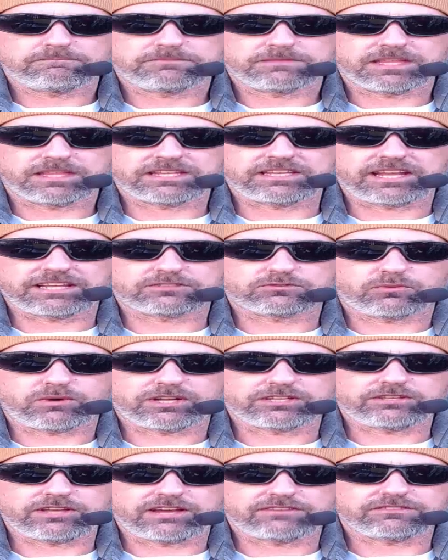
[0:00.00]
And that's why
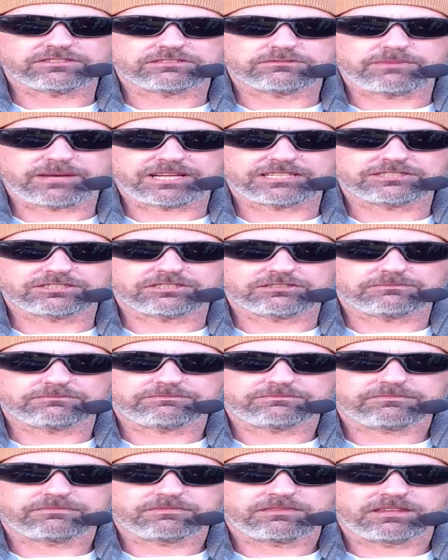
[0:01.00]
you have this matchup.
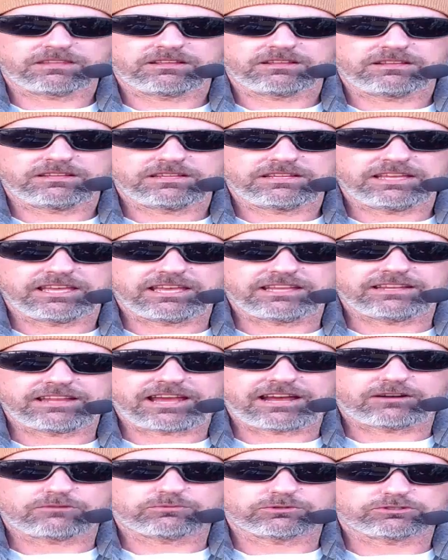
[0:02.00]
And
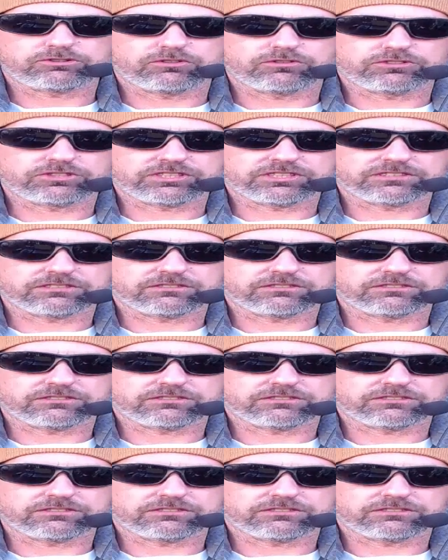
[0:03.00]
how Petrosyan's a